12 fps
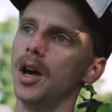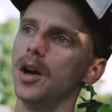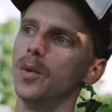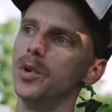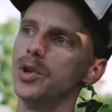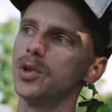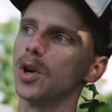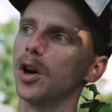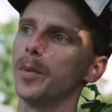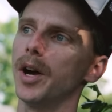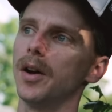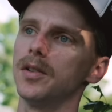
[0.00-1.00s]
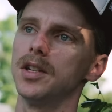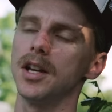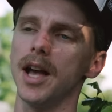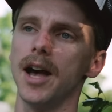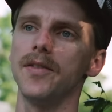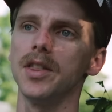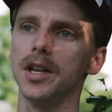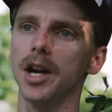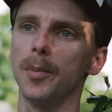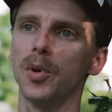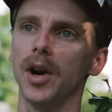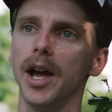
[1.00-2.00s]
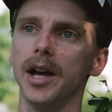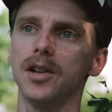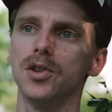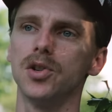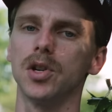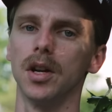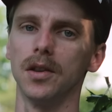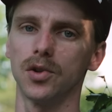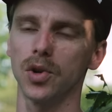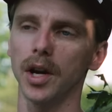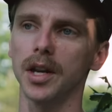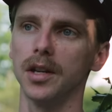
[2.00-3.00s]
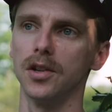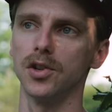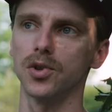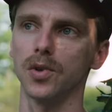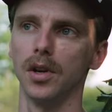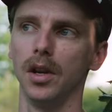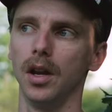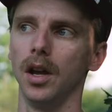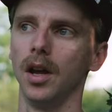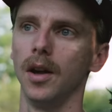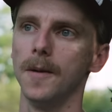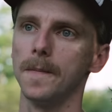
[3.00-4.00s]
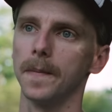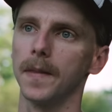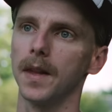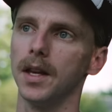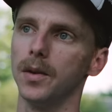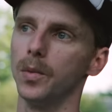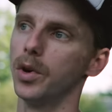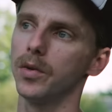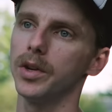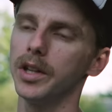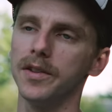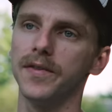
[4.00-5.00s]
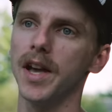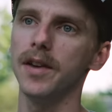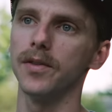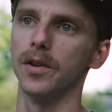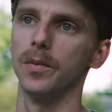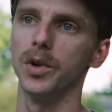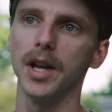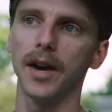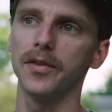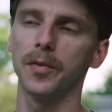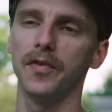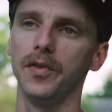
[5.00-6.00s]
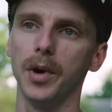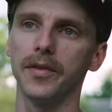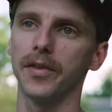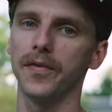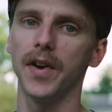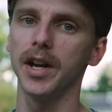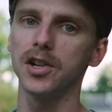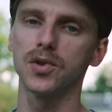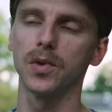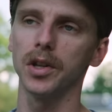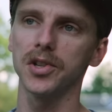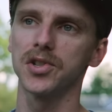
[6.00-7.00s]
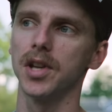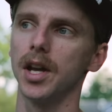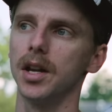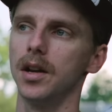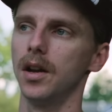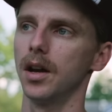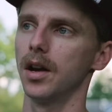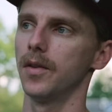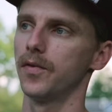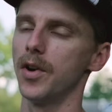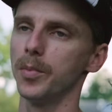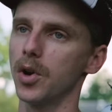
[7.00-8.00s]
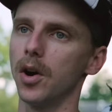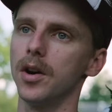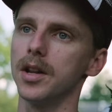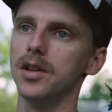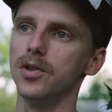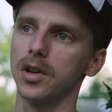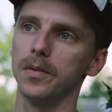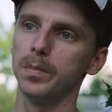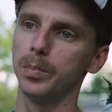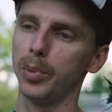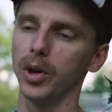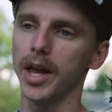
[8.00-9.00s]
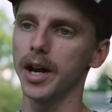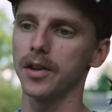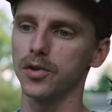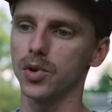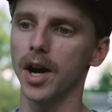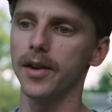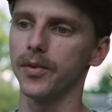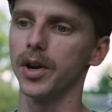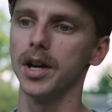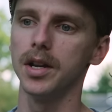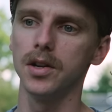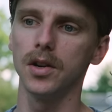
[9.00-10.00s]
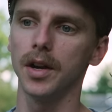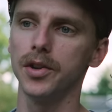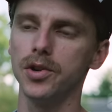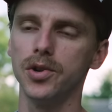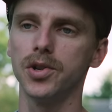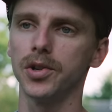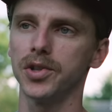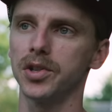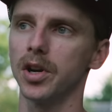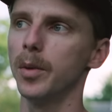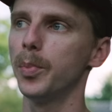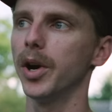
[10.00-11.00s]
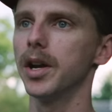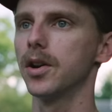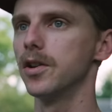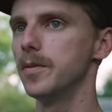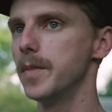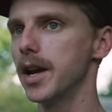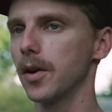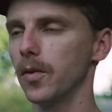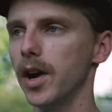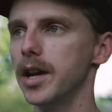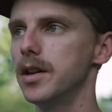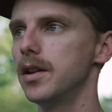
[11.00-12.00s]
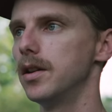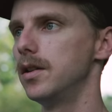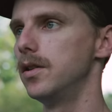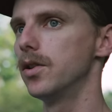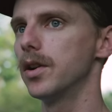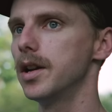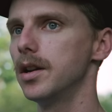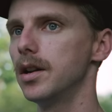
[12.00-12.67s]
when you talk about having the upper edge in the trucking industry, we're really favored. We have the finest real estate from Kearney. You can pull out of the driveway and you're on the New Jersey Turnpike, or you make a right, you're